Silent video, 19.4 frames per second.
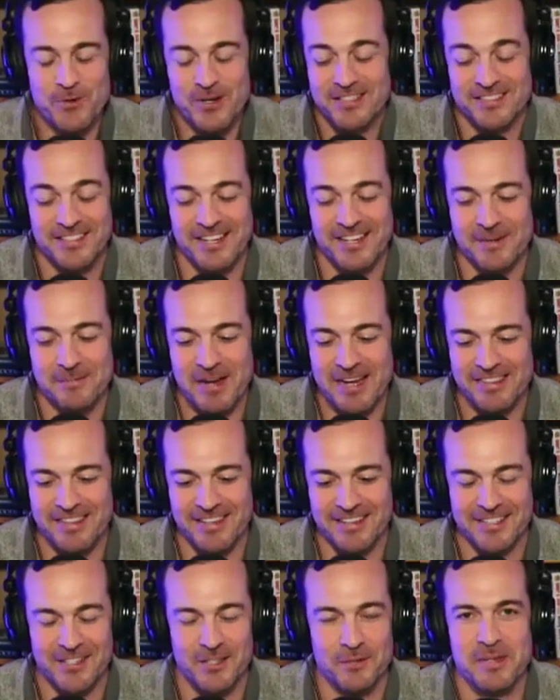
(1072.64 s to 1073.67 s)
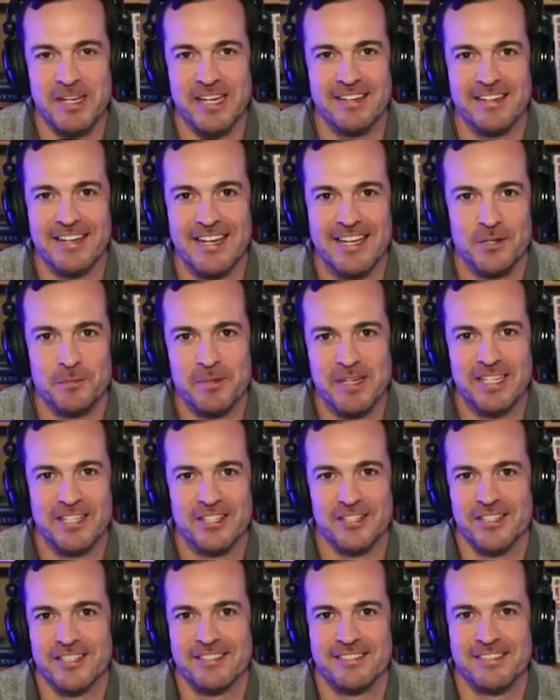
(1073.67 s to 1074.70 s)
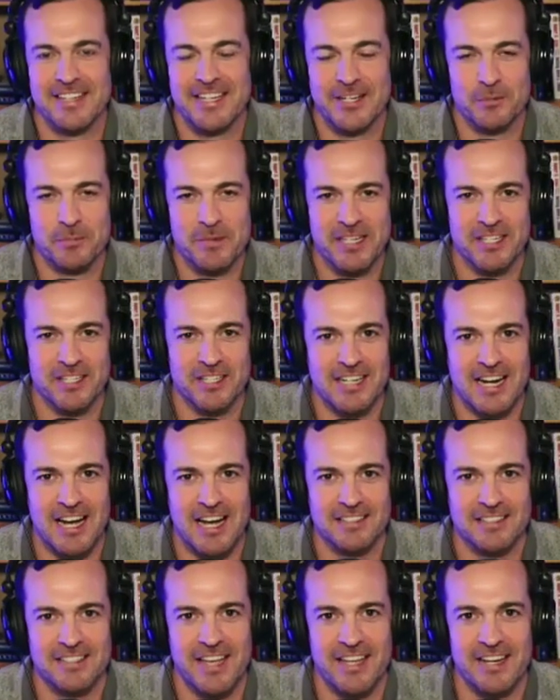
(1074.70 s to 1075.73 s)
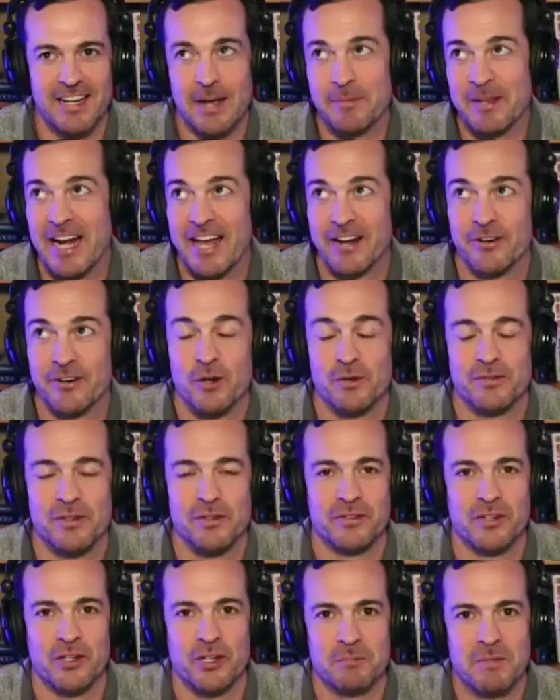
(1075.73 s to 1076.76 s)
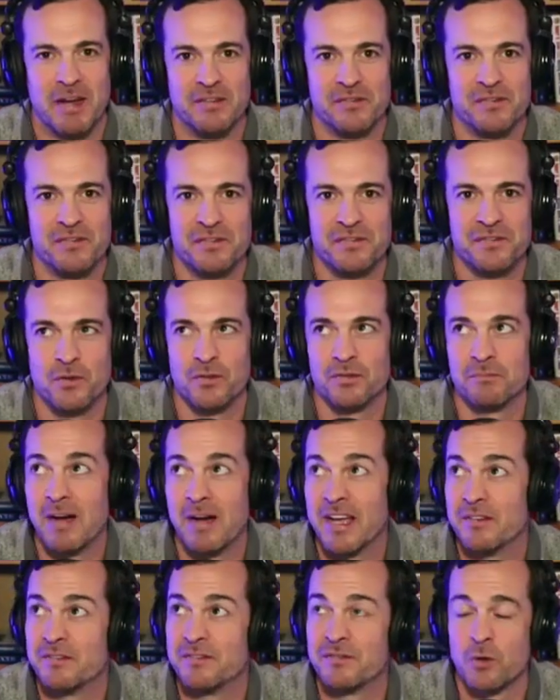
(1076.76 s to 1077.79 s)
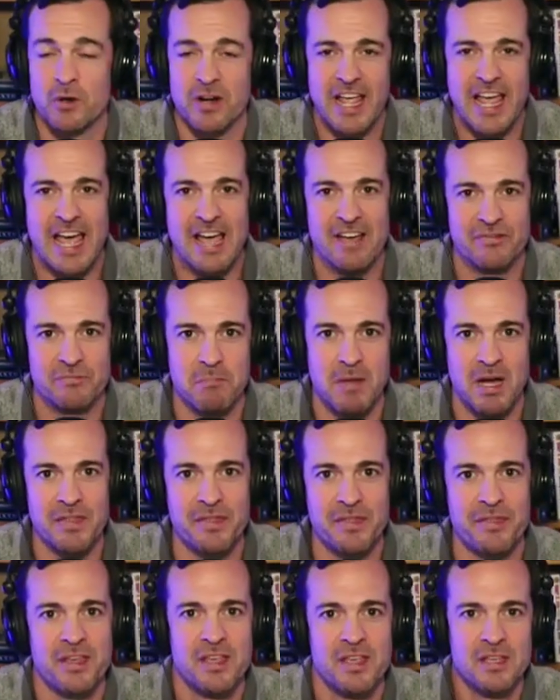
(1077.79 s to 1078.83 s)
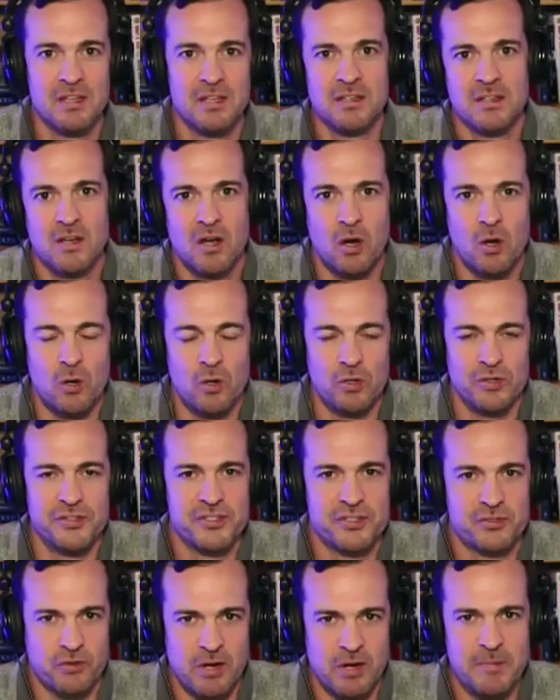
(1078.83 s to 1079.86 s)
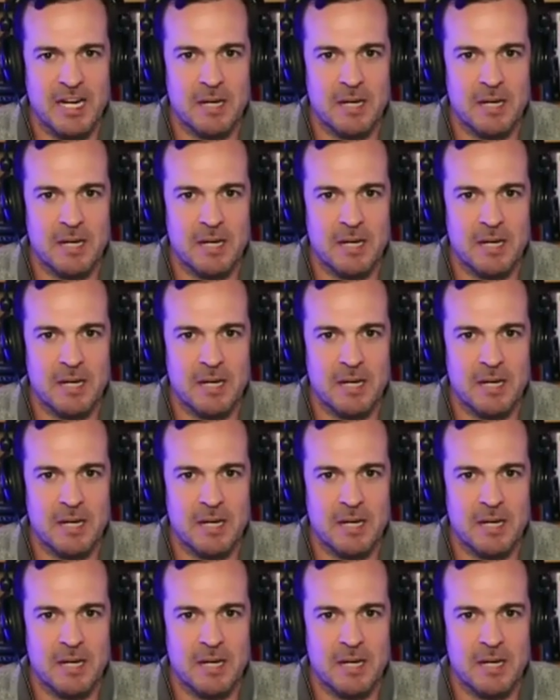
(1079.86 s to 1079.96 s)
we see them. I think it'll be good. It'll be good content. I mean, I don't know if you've heard my 4.5 month old screaming